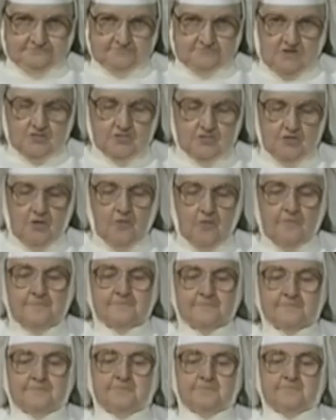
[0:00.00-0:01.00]
You know,
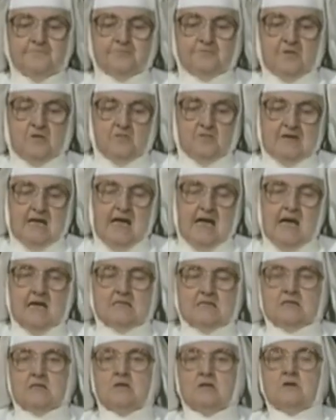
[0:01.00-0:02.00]
we had
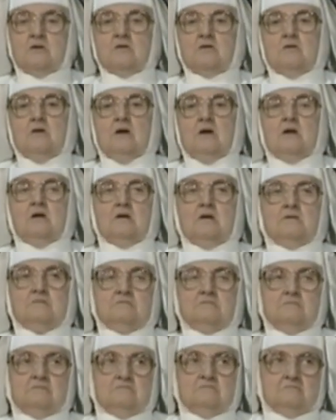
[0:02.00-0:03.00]
here um,
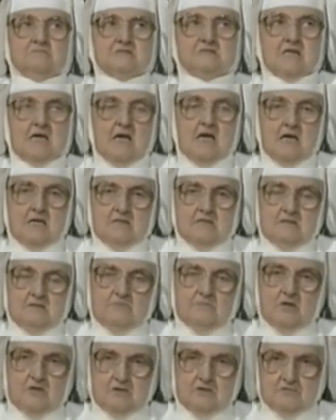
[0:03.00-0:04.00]
Ted and
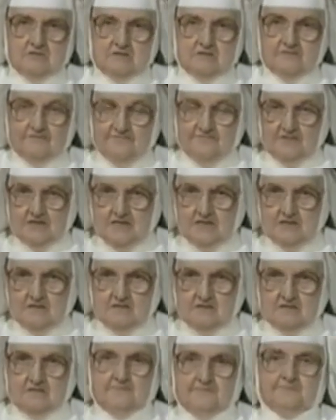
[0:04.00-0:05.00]
Maureen
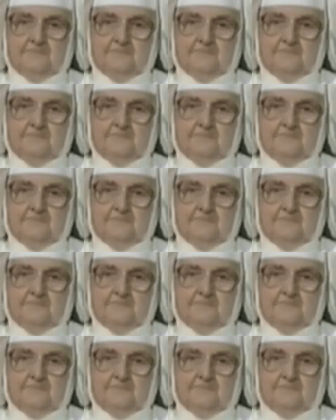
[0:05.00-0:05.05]
Flynn